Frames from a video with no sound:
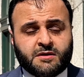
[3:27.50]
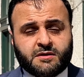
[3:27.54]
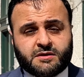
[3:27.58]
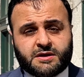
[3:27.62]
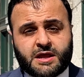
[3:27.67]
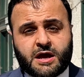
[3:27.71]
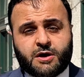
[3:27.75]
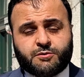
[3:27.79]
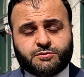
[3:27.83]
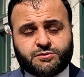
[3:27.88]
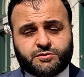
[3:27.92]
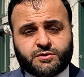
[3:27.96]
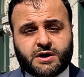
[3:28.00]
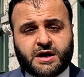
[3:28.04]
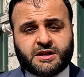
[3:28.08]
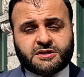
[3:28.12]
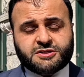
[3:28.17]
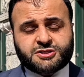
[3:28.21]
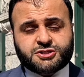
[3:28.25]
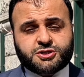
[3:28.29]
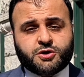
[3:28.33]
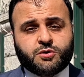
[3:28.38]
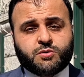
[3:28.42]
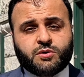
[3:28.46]
Now you got to
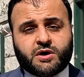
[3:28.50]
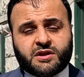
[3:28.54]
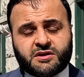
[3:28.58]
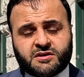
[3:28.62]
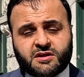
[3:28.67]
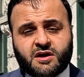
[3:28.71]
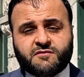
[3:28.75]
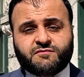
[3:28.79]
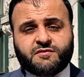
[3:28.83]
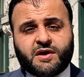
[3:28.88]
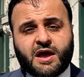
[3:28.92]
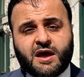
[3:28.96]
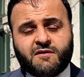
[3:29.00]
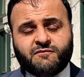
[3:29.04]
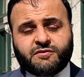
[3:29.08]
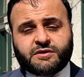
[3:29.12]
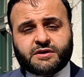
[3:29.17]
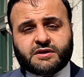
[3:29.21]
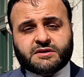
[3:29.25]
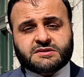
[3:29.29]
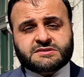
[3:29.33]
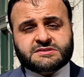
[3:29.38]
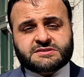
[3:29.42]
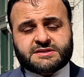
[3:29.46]
show enough
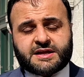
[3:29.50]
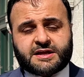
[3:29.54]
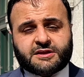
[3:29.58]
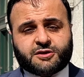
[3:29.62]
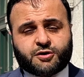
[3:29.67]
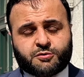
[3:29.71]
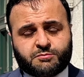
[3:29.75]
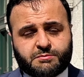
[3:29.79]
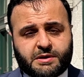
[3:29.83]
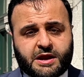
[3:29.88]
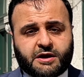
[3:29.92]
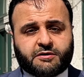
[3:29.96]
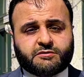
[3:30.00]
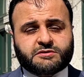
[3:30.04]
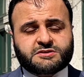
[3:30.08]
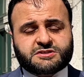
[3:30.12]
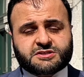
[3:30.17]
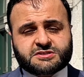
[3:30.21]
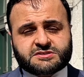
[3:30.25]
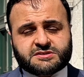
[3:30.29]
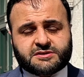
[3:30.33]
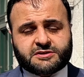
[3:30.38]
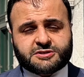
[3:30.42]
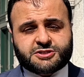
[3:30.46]
evidence that your marriage
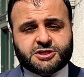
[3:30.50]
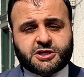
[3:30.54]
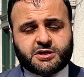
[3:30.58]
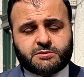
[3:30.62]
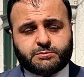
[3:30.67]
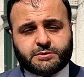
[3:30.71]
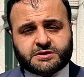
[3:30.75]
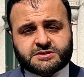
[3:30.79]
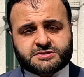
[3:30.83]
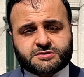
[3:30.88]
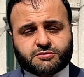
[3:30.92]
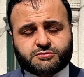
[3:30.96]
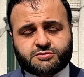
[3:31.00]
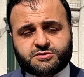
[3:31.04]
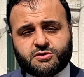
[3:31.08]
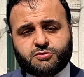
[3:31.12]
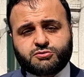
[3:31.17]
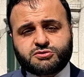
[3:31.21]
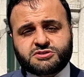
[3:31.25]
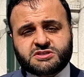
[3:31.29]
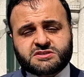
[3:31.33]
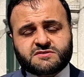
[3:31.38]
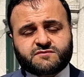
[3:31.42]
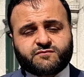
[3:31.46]
is legitimate. So
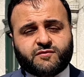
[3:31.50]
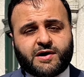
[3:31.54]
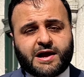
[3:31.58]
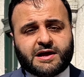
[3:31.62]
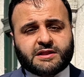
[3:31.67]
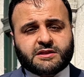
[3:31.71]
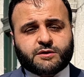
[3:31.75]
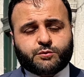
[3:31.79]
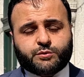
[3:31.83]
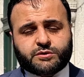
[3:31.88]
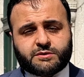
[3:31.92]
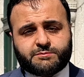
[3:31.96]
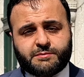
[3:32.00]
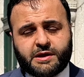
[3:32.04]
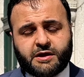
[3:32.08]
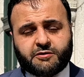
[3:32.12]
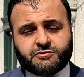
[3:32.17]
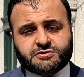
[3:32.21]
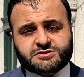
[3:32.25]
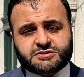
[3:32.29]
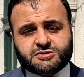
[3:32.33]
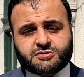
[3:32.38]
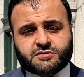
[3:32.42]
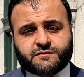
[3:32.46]
don't just file it with a
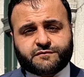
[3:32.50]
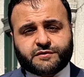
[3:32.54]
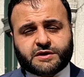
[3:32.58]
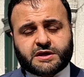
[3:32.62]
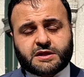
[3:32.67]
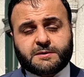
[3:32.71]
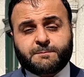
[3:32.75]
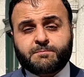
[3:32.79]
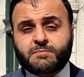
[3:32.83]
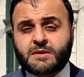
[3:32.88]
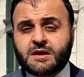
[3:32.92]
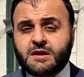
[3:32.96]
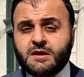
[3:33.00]
marriage certificate.